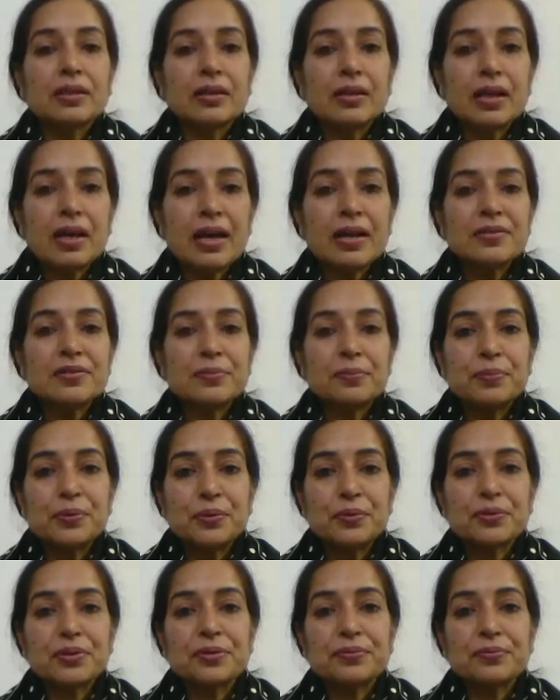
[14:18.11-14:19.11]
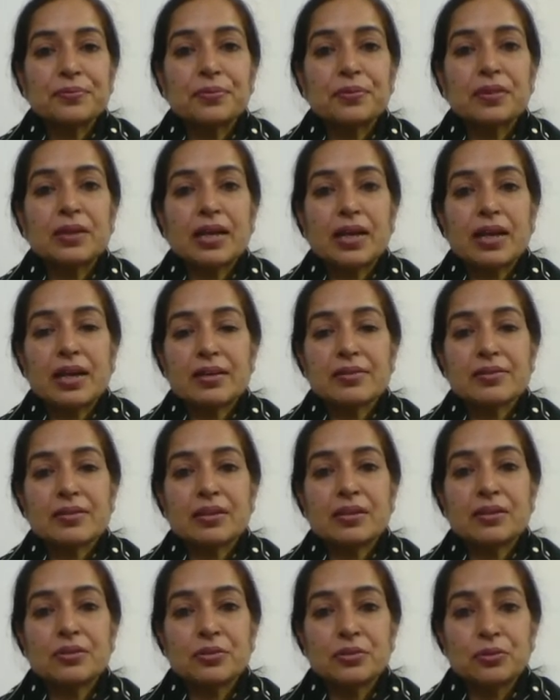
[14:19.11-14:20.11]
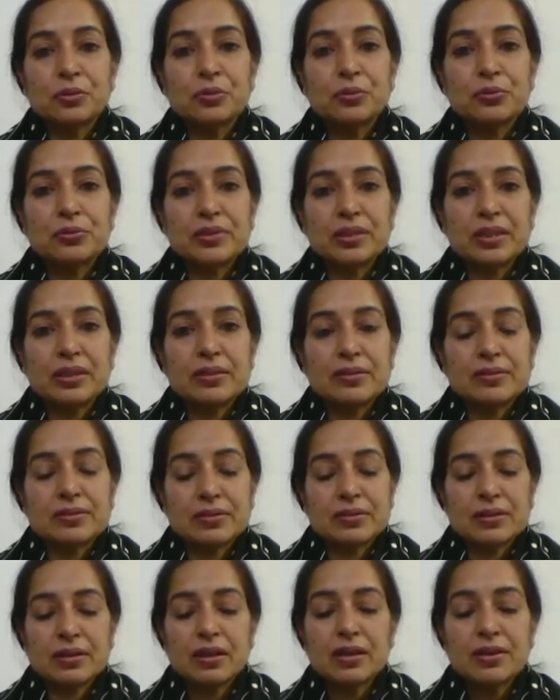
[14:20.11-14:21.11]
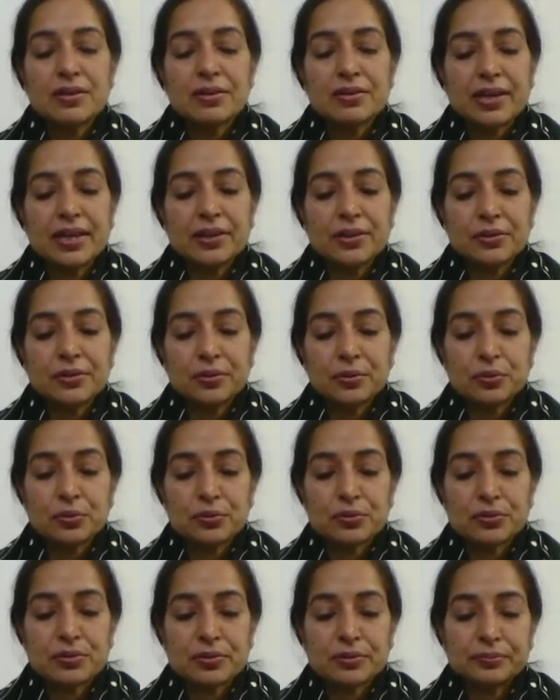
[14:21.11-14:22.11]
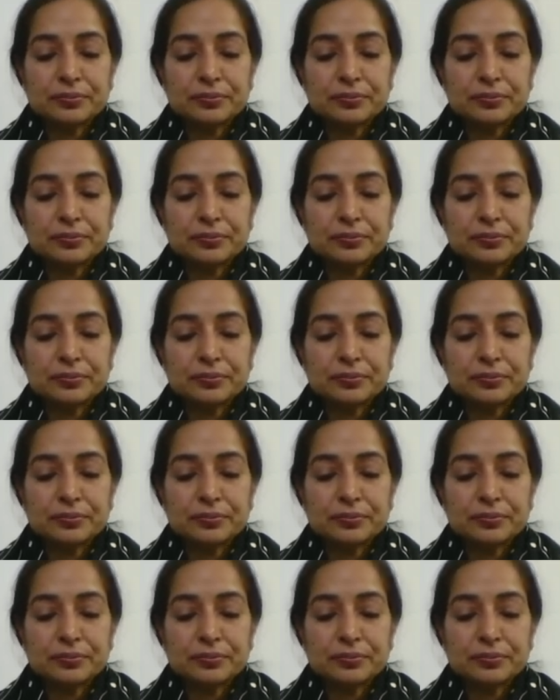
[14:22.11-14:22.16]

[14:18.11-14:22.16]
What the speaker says: as beautiful as a rose is, a red rose.